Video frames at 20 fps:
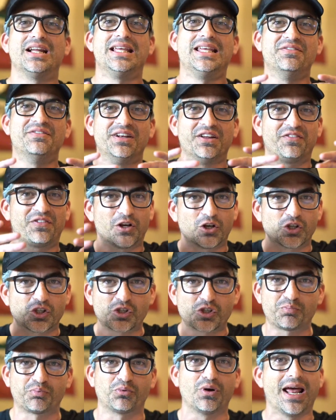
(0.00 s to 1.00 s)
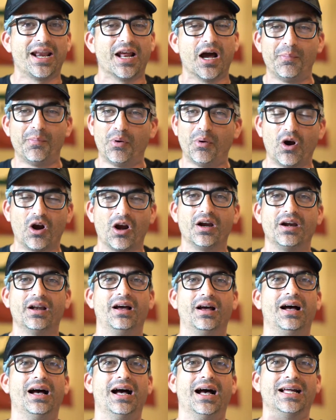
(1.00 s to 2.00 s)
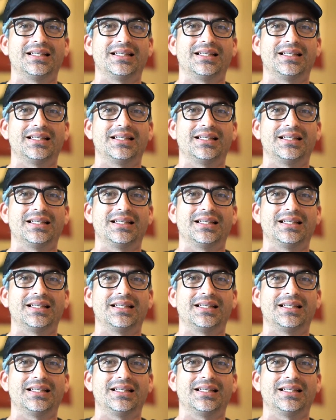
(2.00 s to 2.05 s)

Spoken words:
even if they're spread apart a